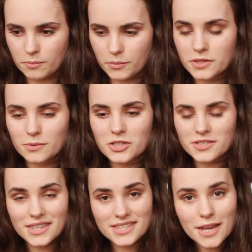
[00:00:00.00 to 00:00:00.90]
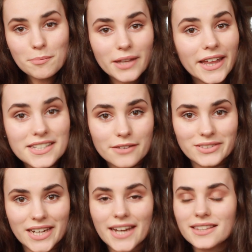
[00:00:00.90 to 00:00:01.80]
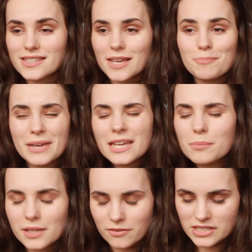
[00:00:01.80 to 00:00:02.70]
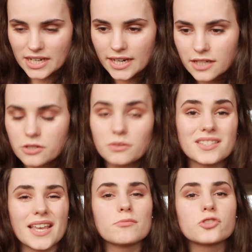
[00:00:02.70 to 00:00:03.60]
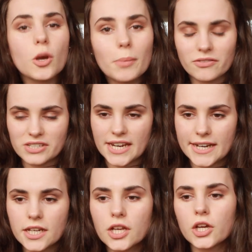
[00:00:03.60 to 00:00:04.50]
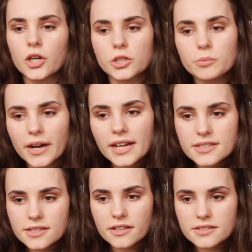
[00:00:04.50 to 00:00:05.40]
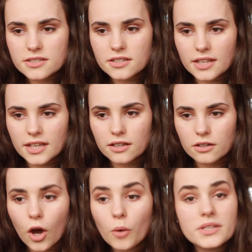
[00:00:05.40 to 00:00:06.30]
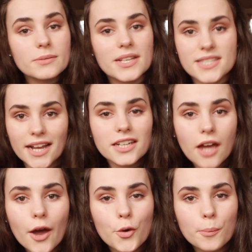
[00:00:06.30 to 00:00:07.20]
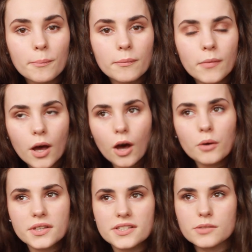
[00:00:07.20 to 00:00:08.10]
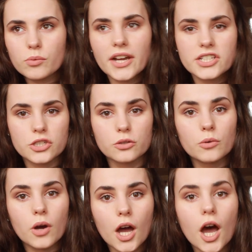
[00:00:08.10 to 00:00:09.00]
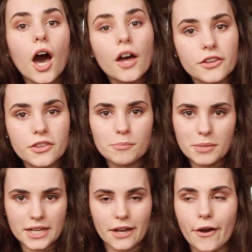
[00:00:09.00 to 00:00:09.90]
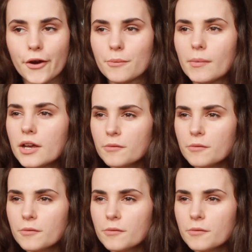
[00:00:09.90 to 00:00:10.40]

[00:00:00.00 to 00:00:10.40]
because when you see the same place every day, the same people every day, do the same job every day, your brain starts to think, oh, it's my second home, oh, this is what I do other than being at home.